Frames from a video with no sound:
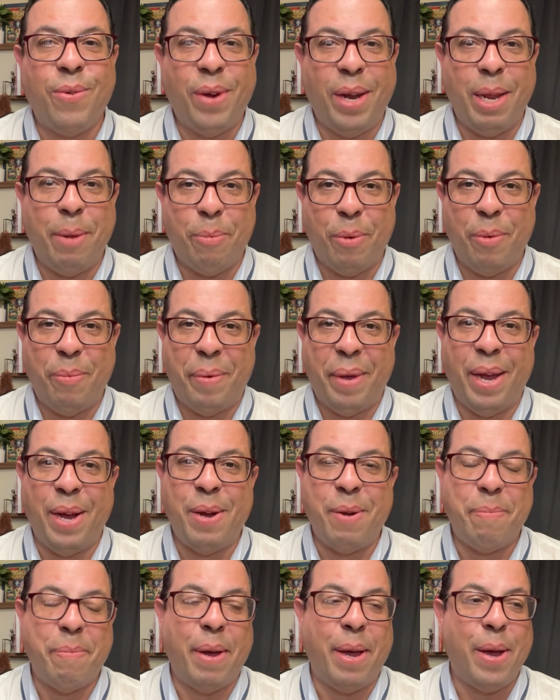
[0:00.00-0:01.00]
already
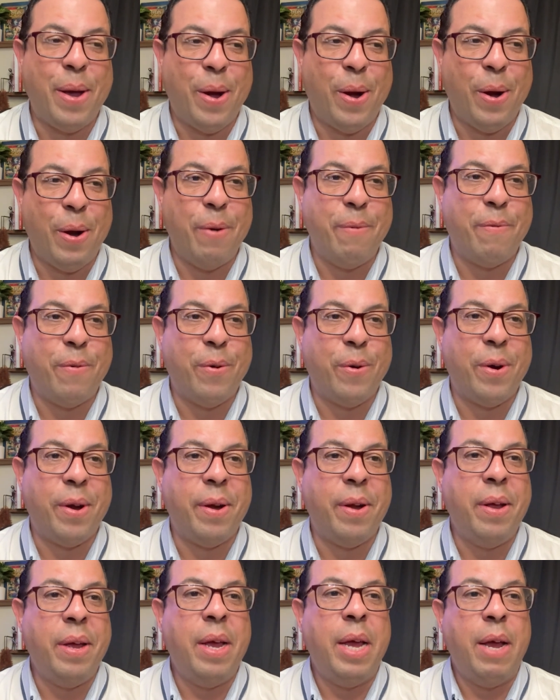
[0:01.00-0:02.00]
prepared my heart
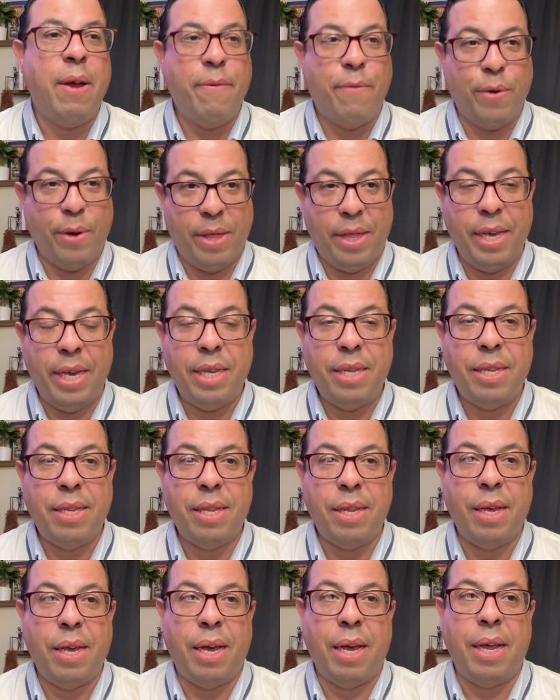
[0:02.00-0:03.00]
for
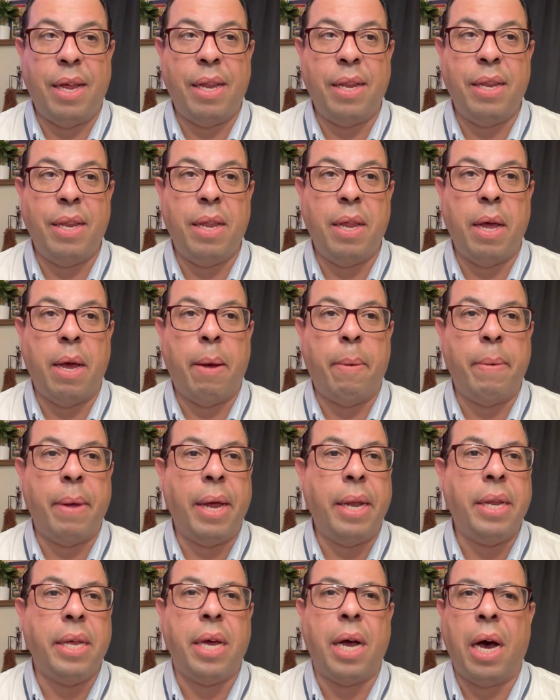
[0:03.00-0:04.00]
this and
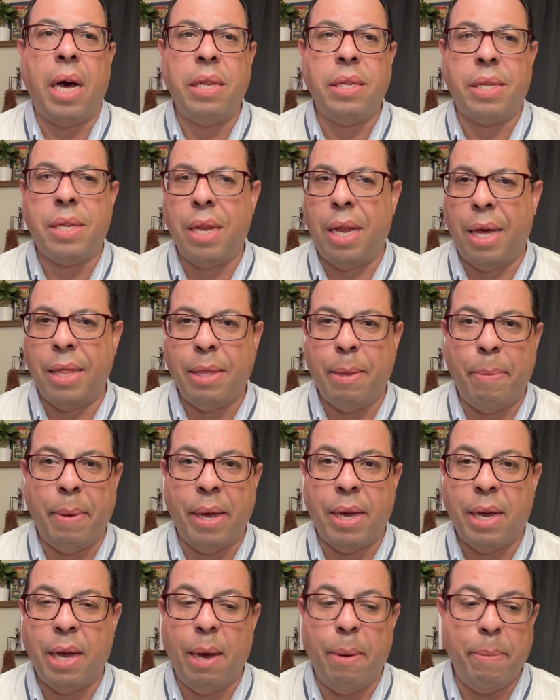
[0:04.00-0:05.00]
any onslaught that
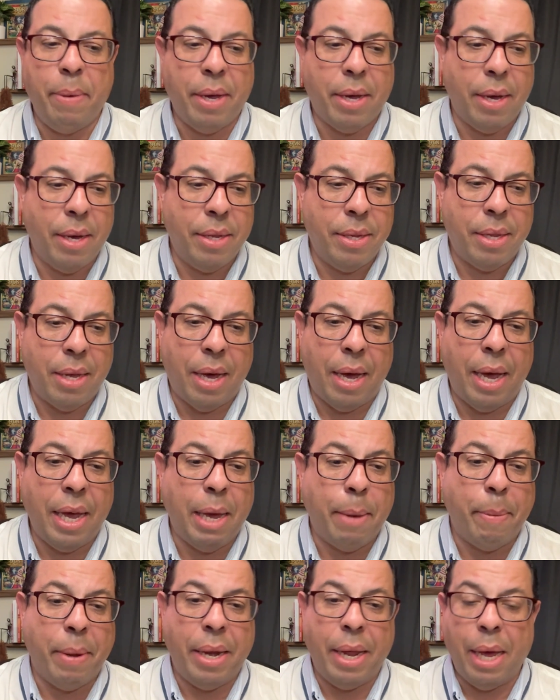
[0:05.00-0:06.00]
may come, because I
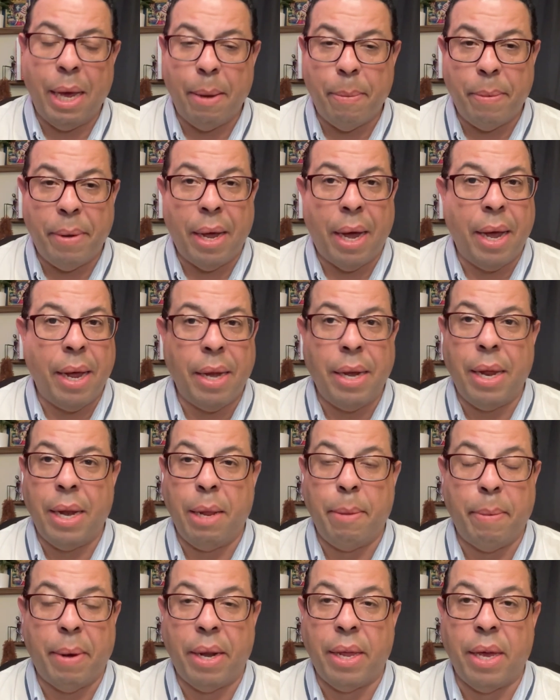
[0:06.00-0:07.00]
am in him, not in
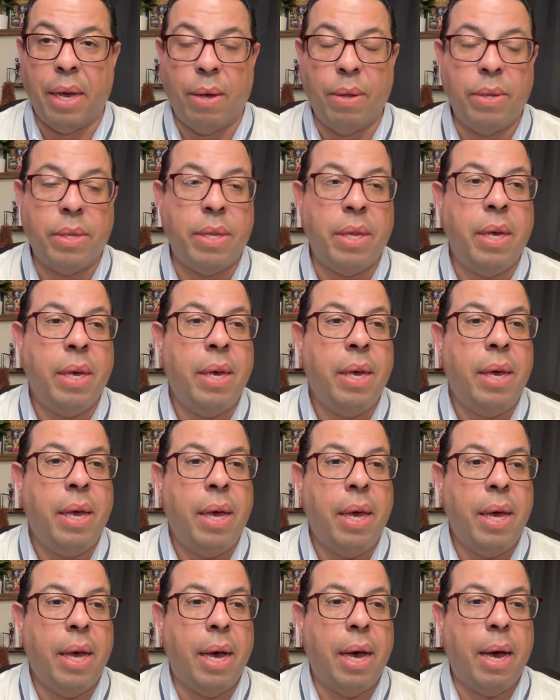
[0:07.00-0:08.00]
anybody else.
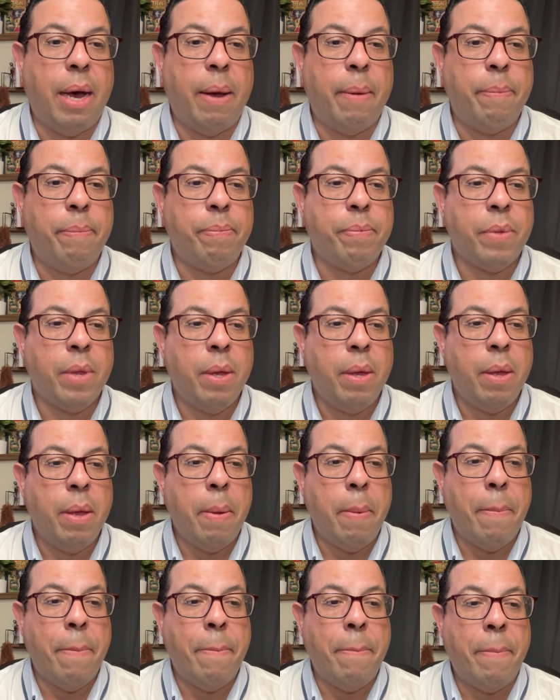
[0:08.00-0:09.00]

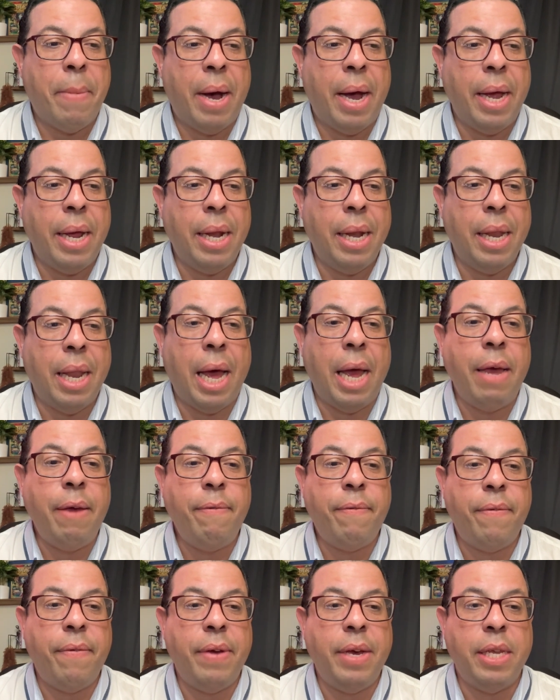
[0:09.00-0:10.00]
My
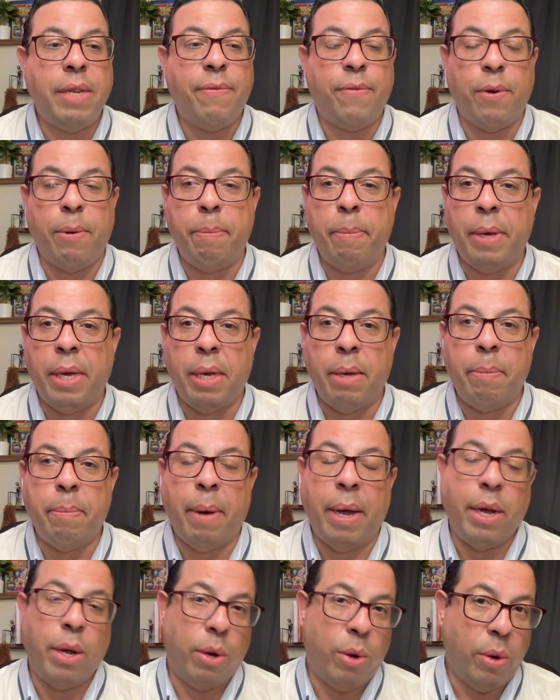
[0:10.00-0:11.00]
life is for me,
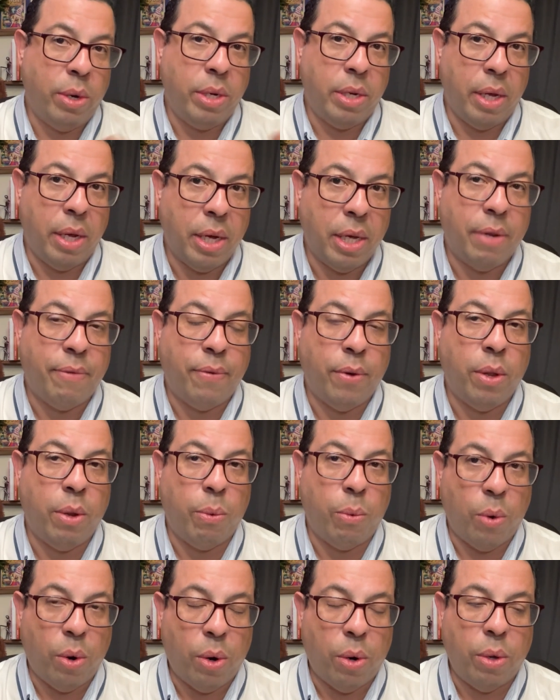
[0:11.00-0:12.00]
my anointing is for
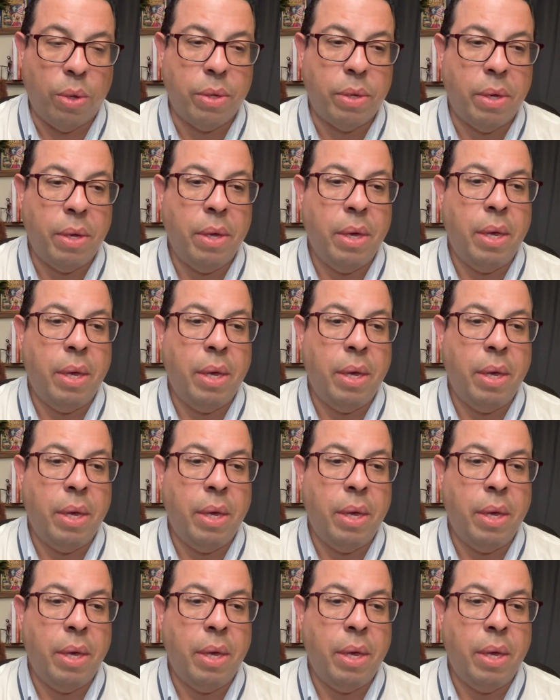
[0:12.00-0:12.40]
the world.